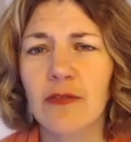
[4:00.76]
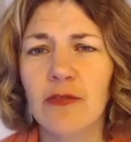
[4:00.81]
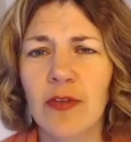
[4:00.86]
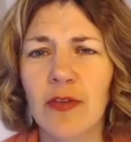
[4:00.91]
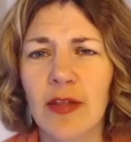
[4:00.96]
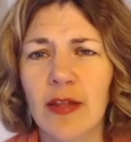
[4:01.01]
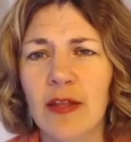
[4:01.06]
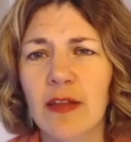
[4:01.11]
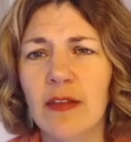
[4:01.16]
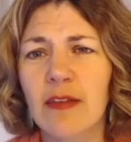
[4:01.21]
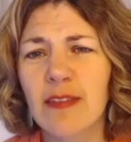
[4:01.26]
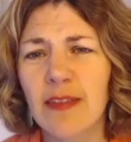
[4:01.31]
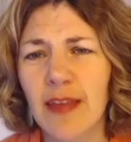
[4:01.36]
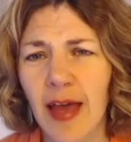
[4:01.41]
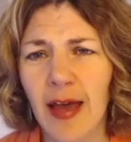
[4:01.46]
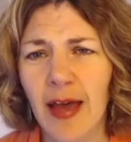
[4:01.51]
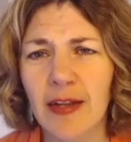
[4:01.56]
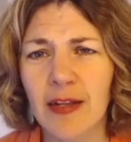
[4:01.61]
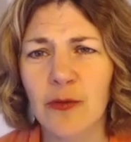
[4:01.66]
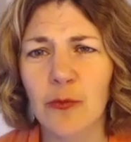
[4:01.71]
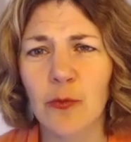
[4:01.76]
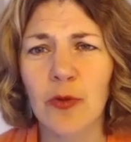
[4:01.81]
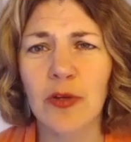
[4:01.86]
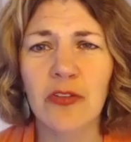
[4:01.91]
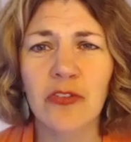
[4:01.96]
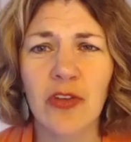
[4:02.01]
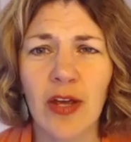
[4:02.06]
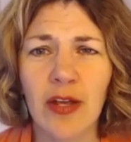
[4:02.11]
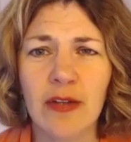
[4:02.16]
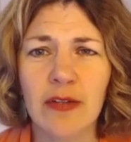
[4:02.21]
feeling sad and
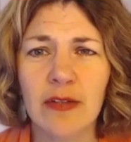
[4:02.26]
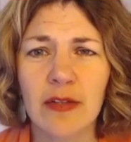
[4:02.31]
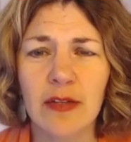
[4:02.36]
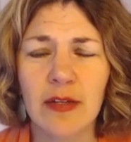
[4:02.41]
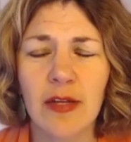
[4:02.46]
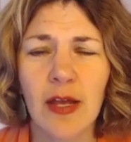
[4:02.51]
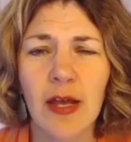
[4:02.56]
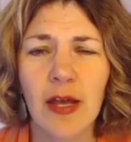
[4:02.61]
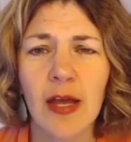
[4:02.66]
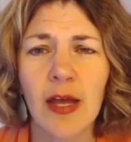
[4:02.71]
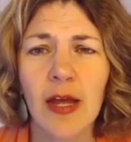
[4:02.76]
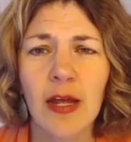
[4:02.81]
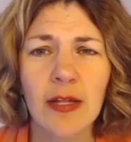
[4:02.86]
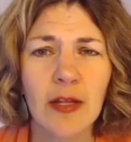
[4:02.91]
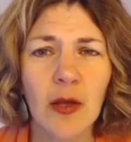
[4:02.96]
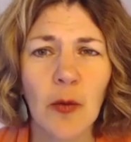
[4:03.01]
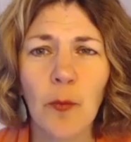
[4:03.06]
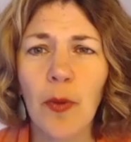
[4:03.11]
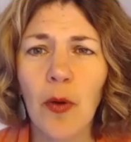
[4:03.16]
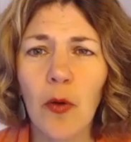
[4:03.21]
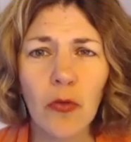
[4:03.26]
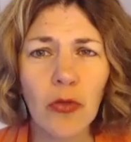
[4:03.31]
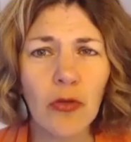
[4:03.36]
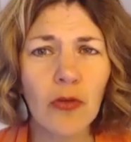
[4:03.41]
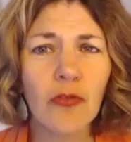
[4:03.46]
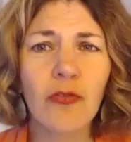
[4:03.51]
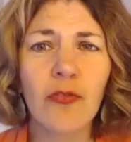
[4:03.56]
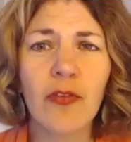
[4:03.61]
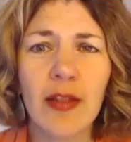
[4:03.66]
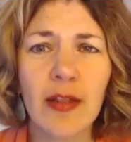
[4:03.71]
rejected. Now both are
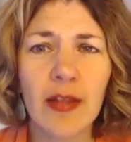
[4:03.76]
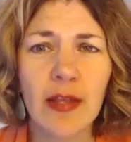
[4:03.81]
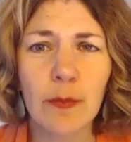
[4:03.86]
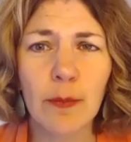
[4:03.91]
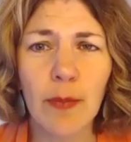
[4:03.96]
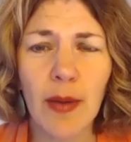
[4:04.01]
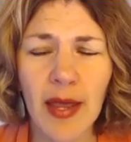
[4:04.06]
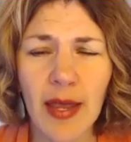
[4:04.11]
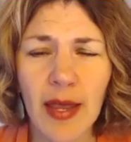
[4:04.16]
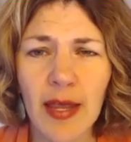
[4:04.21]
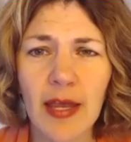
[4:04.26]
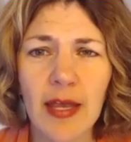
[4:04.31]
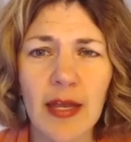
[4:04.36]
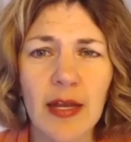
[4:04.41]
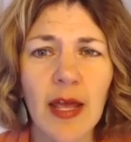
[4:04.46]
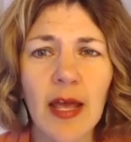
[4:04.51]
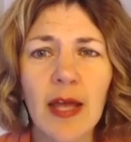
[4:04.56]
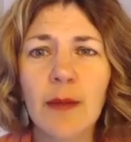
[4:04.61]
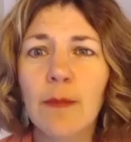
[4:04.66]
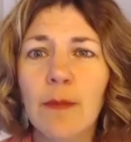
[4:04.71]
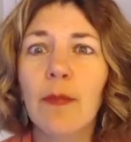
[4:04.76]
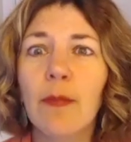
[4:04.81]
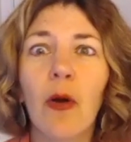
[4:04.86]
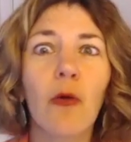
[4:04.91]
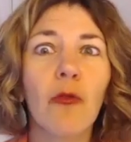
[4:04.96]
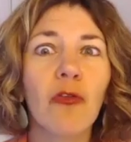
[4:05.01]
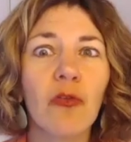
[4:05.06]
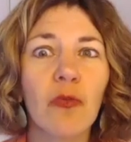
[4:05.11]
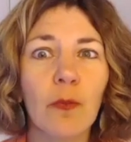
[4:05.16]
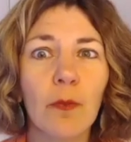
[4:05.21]
feeling pain, and
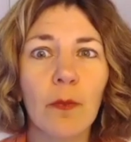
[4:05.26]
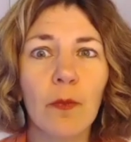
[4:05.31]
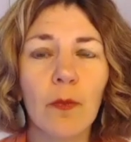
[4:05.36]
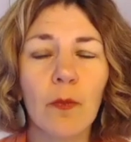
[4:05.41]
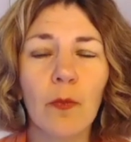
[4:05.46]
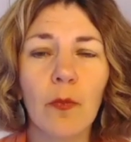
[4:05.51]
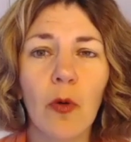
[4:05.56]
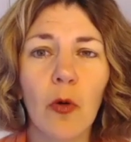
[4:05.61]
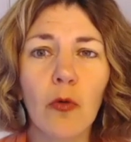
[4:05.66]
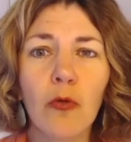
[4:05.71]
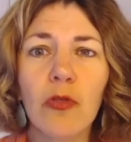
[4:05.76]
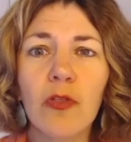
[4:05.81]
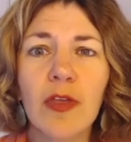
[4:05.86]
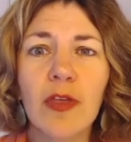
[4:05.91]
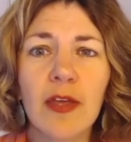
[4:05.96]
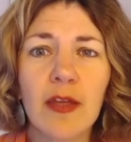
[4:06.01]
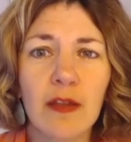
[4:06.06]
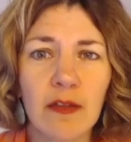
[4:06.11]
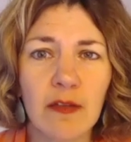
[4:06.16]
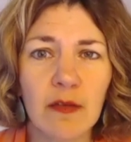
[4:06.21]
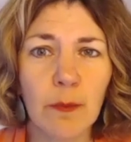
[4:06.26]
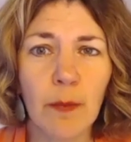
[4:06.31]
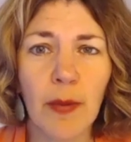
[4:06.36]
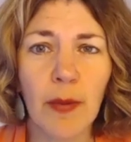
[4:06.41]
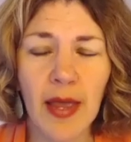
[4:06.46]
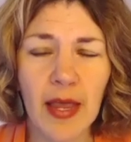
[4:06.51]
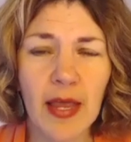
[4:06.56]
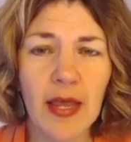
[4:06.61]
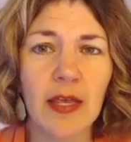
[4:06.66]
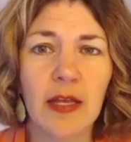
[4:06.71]
both kids'
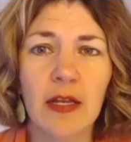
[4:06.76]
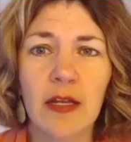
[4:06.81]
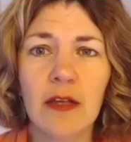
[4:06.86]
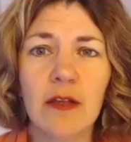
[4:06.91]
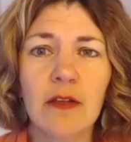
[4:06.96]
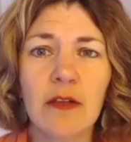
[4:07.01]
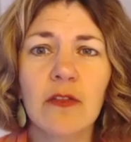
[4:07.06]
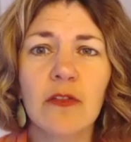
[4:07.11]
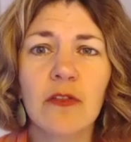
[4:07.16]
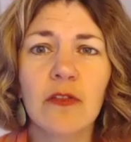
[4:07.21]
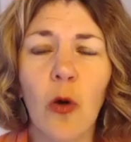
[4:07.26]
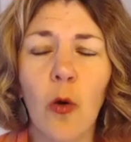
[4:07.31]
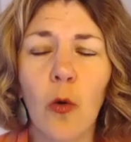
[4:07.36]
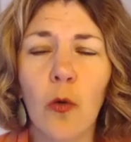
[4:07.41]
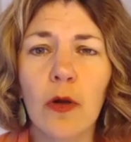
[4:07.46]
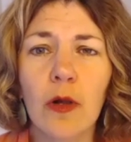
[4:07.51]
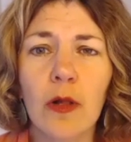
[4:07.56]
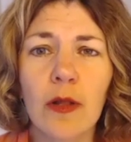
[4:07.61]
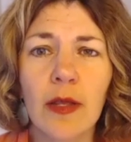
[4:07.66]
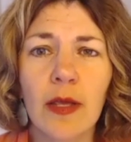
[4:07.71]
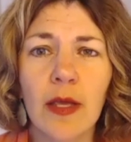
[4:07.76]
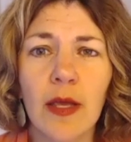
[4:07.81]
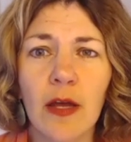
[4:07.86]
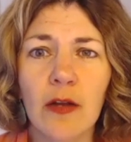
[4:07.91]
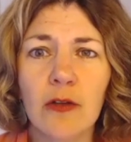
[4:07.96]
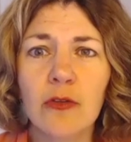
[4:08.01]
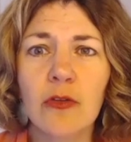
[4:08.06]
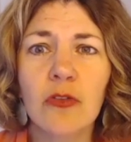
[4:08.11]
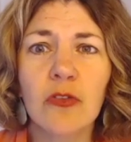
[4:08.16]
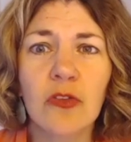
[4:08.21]
pain is totally
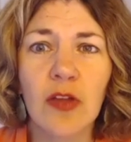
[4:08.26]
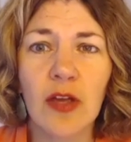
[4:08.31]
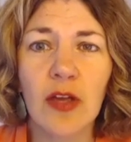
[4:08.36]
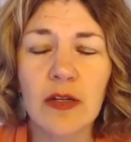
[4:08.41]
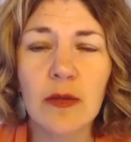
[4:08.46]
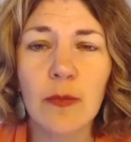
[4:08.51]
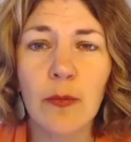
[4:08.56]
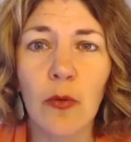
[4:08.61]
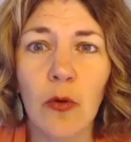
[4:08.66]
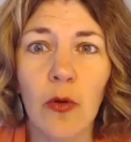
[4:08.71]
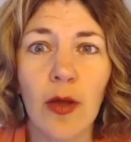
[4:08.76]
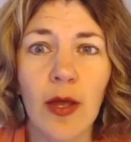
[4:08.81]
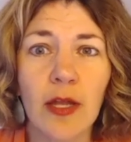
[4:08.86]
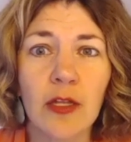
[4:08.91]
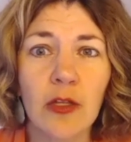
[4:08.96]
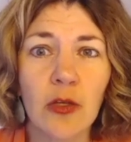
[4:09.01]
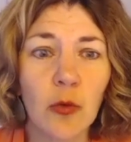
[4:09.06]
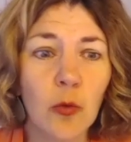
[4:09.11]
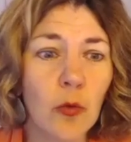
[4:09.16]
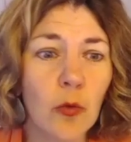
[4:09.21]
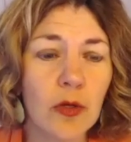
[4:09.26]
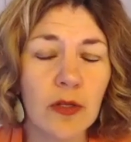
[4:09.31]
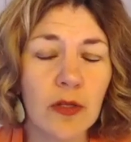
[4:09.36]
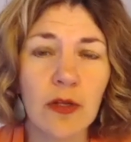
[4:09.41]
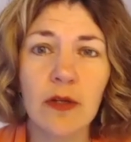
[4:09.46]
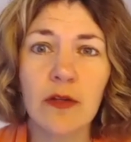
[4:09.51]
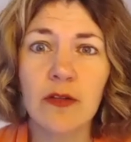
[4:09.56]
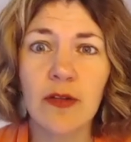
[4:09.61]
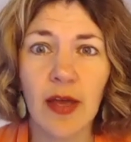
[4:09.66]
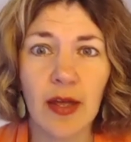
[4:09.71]
understandable, and you would
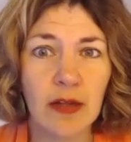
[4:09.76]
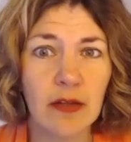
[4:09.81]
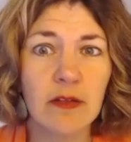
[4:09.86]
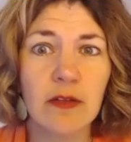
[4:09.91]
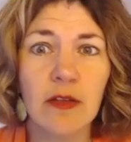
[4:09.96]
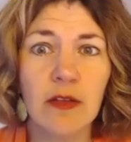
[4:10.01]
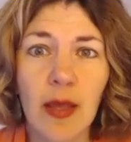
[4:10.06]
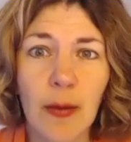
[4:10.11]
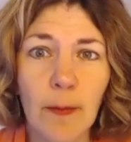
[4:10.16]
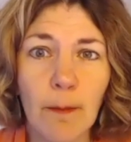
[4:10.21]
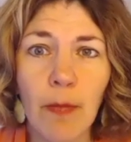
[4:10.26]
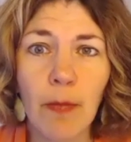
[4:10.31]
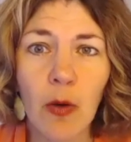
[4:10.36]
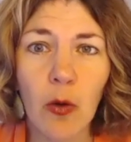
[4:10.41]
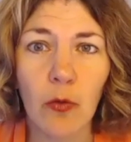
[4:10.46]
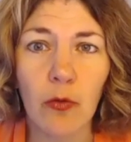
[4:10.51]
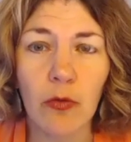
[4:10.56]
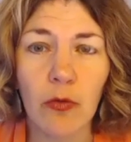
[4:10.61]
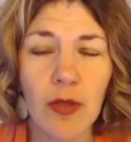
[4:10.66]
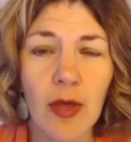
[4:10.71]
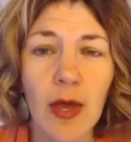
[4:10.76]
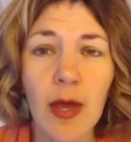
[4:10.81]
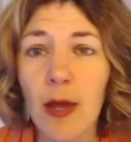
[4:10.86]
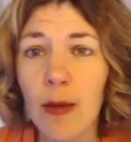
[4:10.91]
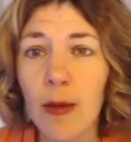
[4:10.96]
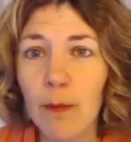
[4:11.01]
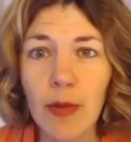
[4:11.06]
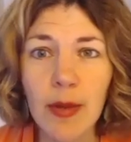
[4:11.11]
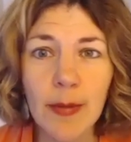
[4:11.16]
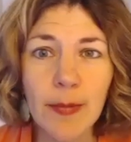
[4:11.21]
tend to them both.
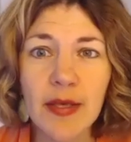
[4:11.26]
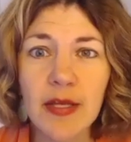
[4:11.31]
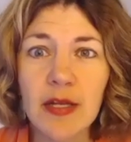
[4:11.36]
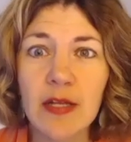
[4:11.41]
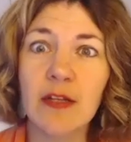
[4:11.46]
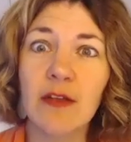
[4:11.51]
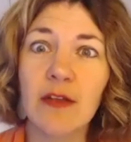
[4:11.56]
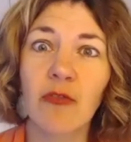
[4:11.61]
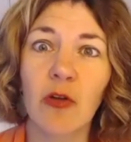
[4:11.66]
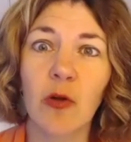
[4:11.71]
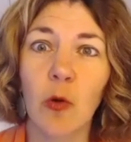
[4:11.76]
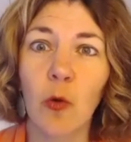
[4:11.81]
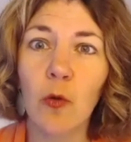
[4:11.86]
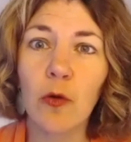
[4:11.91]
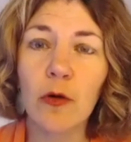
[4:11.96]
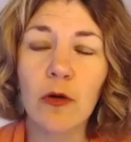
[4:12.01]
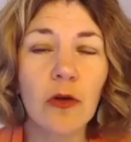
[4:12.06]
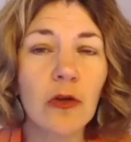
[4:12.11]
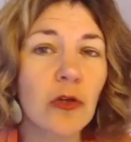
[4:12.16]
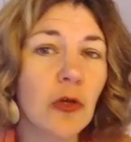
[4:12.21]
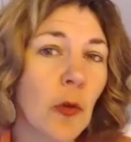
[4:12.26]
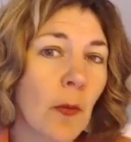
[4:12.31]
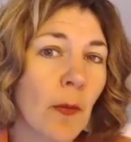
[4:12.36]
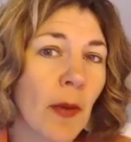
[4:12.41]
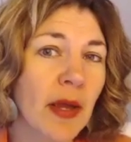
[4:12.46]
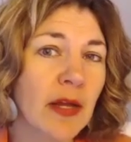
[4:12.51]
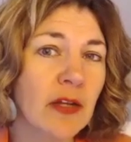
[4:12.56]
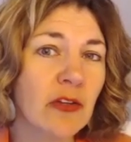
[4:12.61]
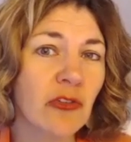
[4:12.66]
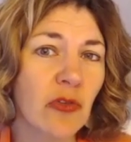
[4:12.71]
Maybe in a different order, you
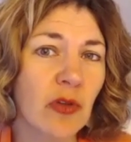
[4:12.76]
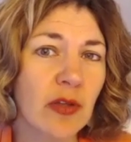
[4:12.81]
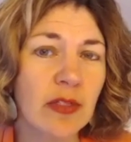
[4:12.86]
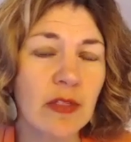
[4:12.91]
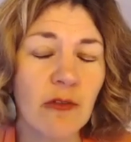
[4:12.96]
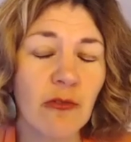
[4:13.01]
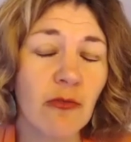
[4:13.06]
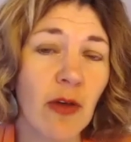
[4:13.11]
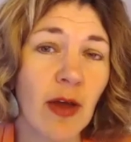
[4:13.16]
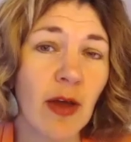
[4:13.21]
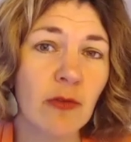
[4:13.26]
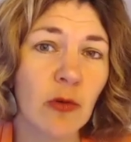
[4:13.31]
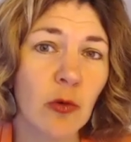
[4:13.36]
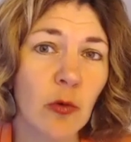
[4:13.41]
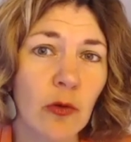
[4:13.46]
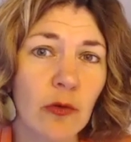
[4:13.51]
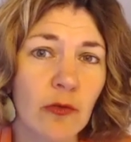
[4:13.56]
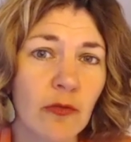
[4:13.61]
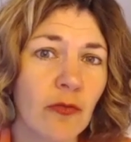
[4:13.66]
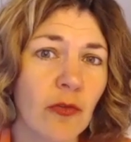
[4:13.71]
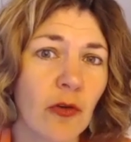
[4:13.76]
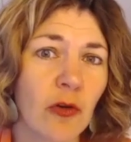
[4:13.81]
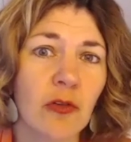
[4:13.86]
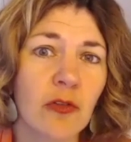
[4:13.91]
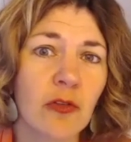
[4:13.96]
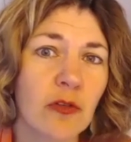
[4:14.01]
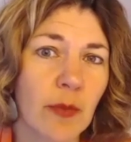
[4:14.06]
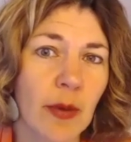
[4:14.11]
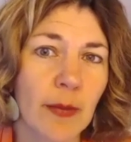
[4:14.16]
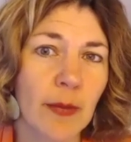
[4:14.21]
might treat the 5-year-old
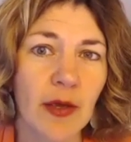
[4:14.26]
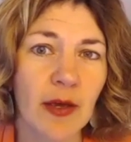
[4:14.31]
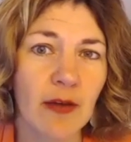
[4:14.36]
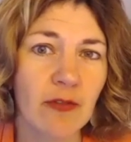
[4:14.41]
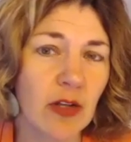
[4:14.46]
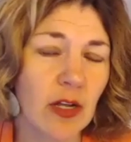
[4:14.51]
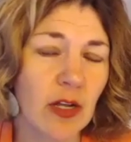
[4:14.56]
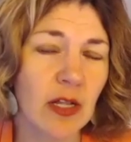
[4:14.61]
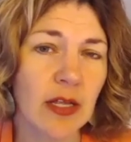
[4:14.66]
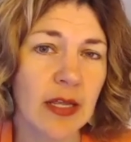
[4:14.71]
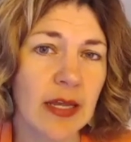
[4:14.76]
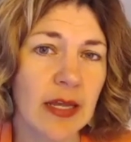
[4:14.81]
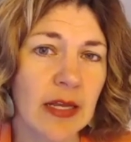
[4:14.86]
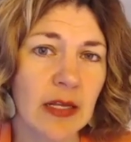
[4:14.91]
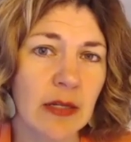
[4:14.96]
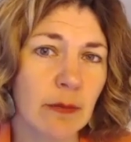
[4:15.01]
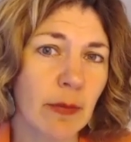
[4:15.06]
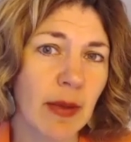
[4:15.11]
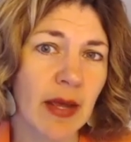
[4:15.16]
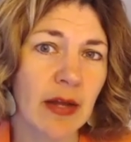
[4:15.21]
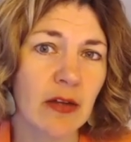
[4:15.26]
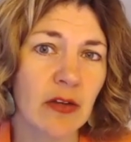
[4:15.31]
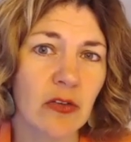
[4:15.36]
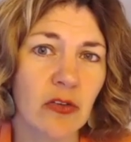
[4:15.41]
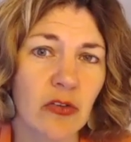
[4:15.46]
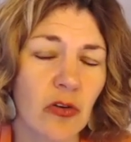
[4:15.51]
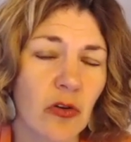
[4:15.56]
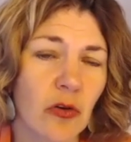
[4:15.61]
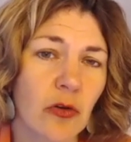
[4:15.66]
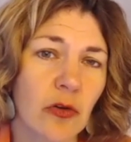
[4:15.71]
first. Maybe you have to clean and bandage
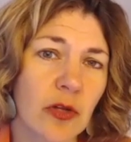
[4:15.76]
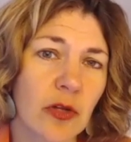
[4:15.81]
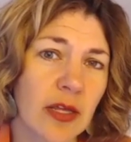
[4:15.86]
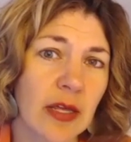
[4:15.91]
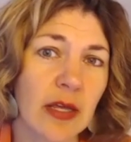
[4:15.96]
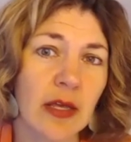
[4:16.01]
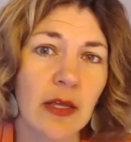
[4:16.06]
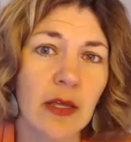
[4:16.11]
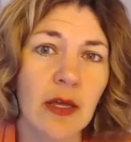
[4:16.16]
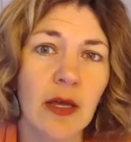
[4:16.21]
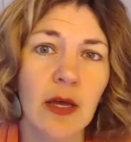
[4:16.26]
her knee,